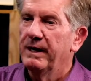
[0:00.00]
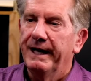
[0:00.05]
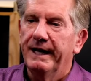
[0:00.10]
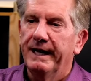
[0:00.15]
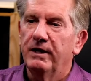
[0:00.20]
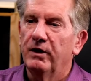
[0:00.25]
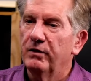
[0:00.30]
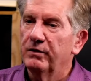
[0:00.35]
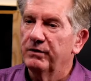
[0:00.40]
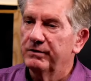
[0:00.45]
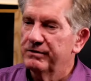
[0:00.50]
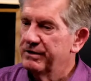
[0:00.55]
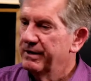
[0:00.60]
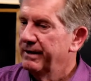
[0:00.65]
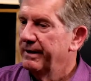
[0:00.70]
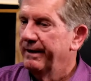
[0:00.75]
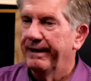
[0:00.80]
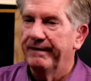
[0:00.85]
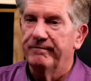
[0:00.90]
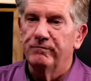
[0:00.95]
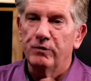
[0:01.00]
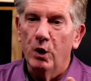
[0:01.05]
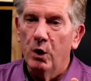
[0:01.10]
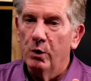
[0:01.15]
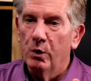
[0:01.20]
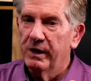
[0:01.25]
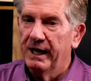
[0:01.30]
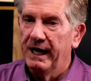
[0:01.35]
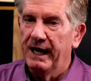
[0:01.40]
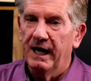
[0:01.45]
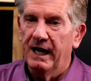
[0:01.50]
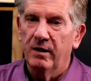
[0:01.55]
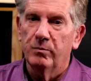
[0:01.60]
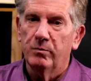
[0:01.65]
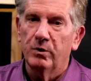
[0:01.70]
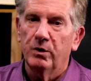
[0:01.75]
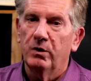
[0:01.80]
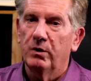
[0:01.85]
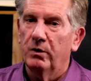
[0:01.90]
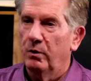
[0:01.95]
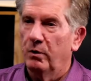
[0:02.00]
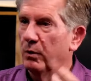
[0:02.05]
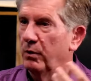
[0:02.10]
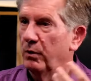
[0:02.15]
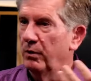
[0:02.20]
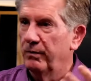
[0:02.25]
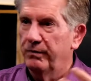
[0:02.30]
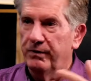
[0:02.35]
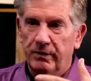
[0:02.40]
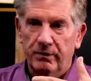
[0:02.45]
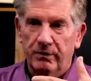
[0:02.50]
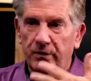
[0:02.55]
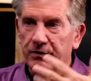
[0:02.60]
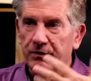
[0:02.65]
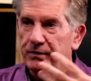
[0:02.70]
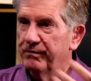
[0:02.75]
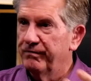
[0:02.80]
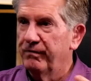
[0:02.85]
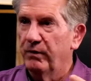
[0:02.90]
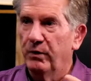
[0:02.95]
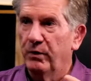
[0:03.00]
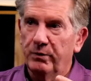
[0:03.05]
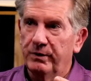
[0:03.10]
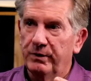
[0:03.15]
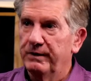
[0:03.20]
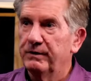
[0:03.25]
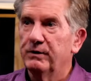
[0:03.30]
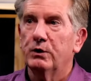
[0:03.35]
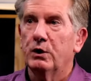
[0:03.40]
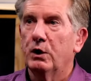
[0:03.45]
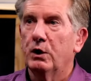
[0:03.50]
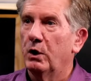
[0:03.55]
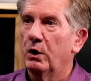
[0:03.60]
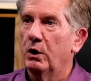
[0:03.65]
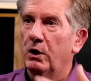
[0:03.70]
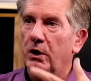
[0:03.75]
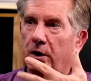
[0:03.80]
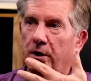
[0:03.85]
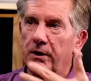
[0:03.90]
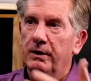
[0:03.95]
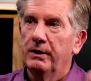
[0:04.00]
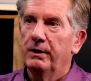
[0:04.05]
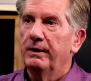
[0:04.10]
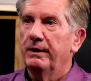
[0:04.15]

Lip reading: And others have no camera, or they're on their phone in their car,